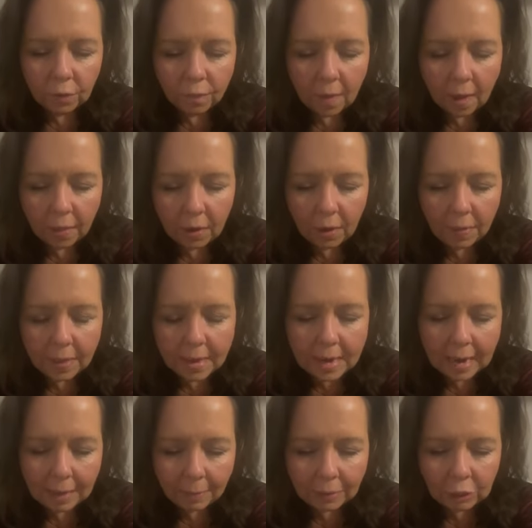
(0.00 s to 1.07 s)
So Father,
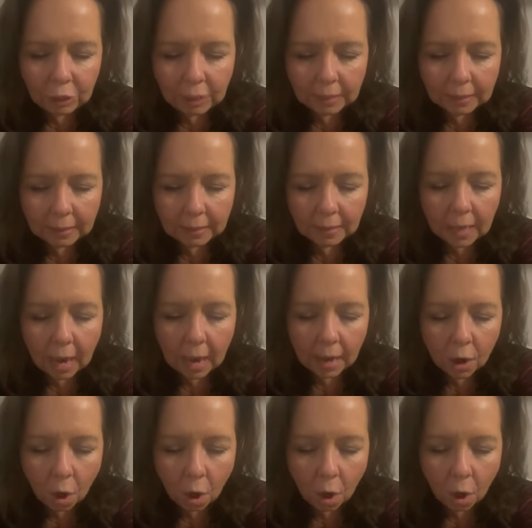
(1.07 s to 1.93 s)
in the name of Jesus,